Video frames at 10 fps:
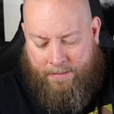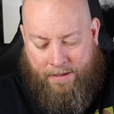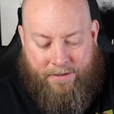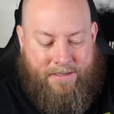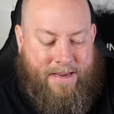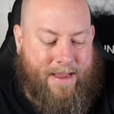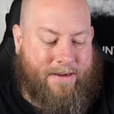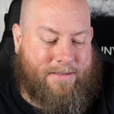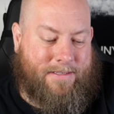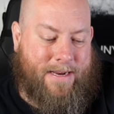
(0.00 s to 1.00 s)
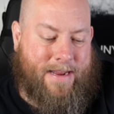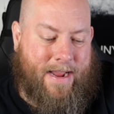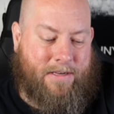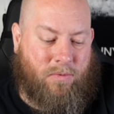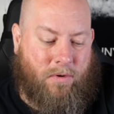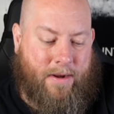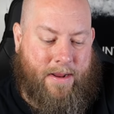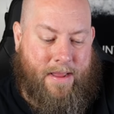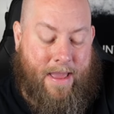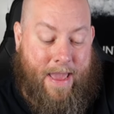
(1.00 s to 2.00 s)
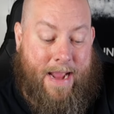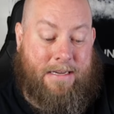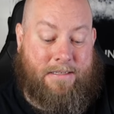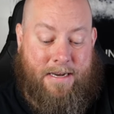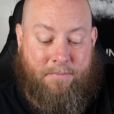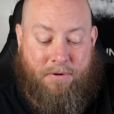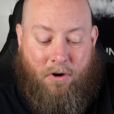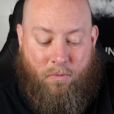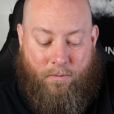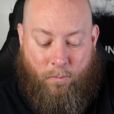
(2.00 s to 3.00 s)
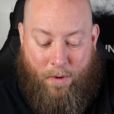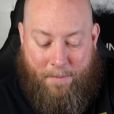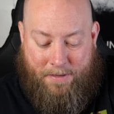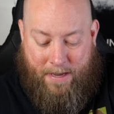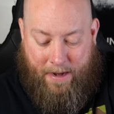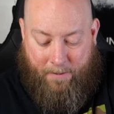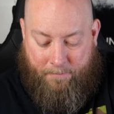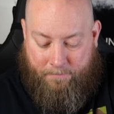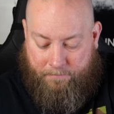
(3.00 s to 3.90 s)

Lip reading: Logitech C920 HD Pro webcam.